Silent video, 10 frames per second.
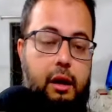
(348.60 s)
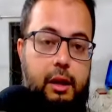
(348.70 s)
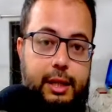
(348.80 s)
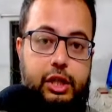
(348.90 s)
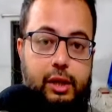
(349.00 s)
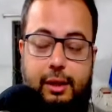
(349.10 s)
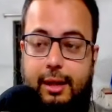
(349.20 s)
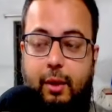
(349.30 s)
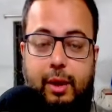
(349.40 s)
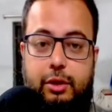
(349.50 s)
Literally,
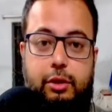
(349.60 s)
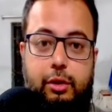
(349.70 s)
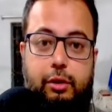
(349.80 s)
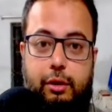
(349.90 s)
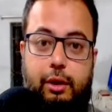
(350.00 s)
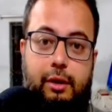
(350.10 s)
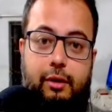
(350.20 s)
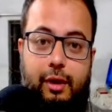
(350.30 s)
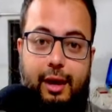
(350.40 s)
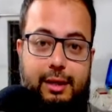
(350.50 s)
they want to nuke,
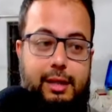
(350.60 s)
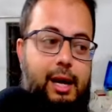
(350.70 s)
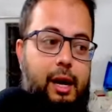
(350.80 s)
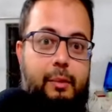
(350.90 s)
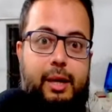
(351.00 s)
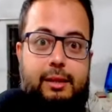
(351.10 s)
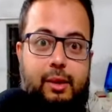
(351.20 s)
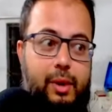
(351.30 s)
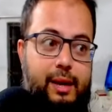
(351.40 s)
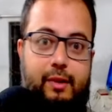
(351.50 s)
right? Because they
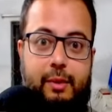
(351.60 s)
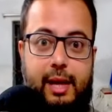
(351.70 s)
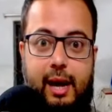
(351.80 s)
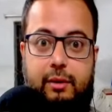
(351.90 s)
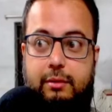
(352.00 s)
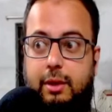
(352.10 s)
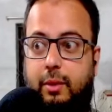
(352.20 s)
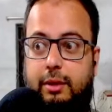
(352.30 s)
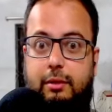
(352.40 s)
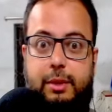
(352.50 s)
want everybody out. They
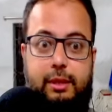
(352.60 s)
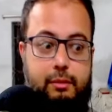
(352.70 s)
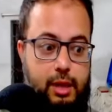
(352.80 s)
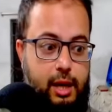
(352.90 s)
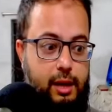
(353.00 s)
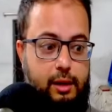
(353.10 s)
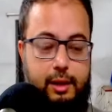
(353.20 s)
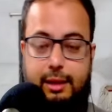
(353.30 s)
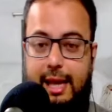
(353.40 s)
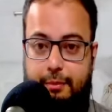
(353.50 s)
want to be
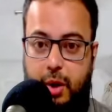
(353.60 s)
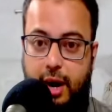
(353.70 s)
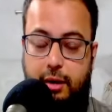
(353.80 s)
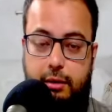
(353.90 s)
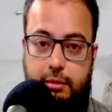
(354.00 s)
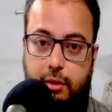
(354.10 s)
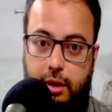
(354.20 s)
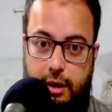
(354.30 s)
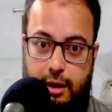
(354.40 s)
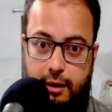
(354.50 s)
that part
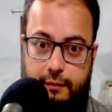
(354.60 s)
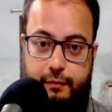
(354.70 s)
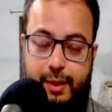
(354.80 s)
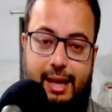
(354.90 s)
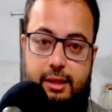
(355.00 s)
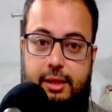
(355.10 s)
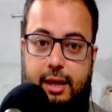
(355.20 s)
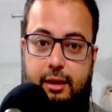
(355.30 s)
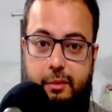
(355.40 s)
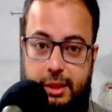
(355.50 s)
of
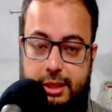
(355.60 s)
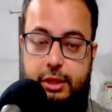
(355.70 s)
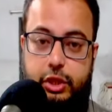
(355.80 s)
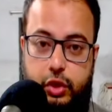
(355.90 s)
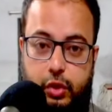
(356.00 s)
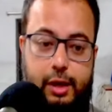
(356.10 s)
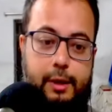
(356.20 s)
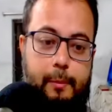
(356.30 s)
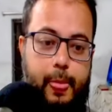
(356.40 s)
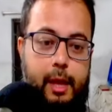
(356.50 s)
Palestine completely destroyed.
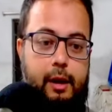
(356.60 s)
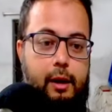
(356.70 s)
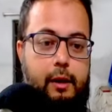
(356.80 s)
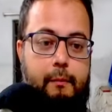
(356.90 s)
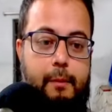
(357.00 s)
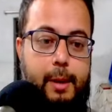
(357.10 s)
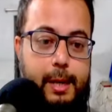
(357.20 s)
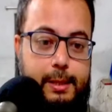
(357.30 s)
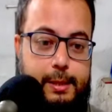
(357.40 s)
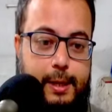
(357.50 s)

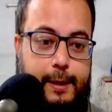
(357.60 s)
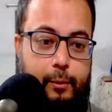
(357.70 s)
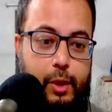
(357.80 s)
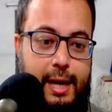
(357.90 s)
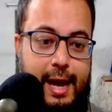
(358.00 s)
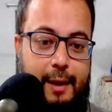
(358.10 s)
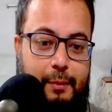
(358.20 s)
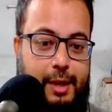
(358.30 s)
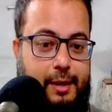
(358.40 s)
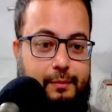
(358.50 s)
But what
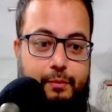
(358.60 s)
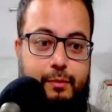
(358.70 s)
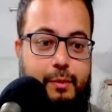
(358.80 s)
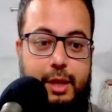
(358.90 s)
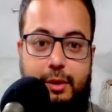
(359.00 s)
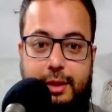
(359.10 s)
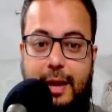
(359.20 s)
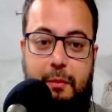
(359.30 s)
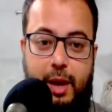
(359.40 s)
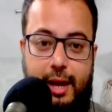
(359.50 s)
happened, you know,
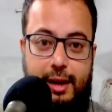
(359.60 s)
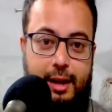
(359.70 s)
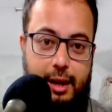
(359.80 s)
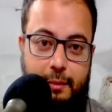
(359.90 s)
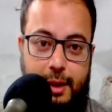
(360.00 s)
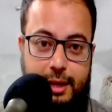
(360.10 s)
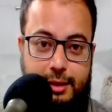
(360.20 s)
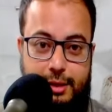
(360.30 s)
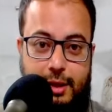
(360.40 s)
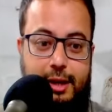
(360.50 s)
they plan, Allah
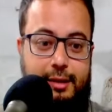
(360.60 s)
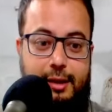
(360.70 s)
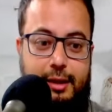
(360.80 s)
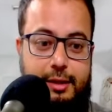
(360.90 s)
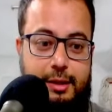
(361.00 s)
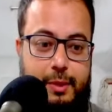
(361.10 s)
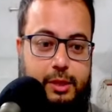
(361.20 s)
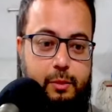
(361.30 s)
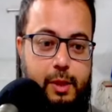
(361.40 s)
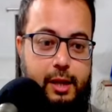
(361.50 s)
plans, right? And Allah is the
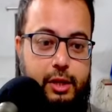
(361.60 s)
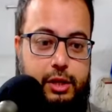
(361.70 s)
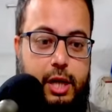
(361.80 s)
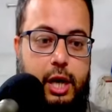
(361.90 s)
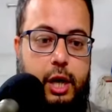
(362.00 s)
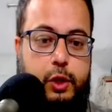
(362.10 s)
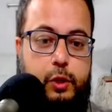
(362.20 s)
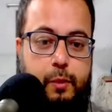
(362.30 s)
best of planners. To